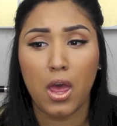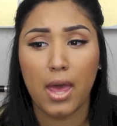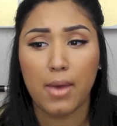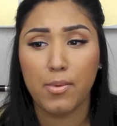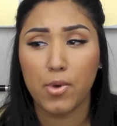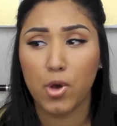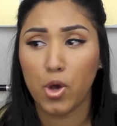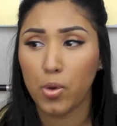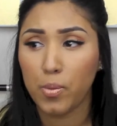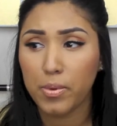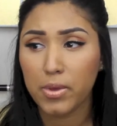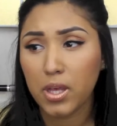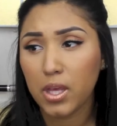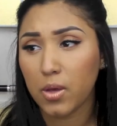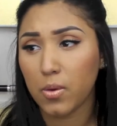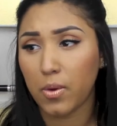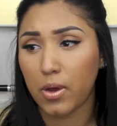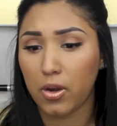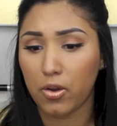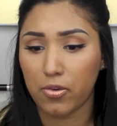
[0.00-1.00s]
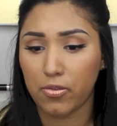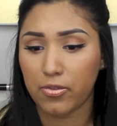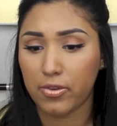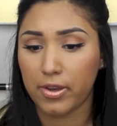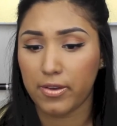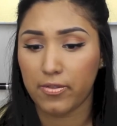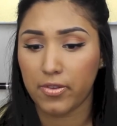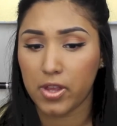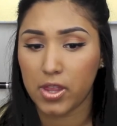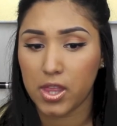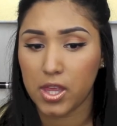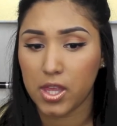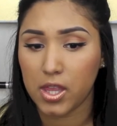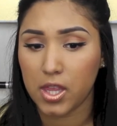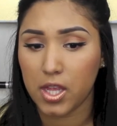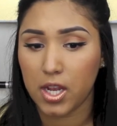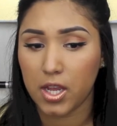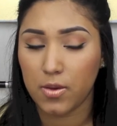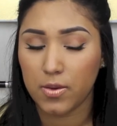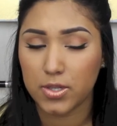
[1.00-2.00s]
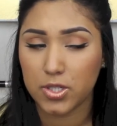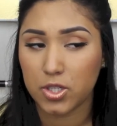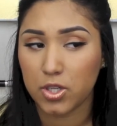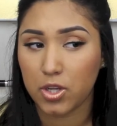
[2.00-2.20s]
I'm hoping I went over everything that I was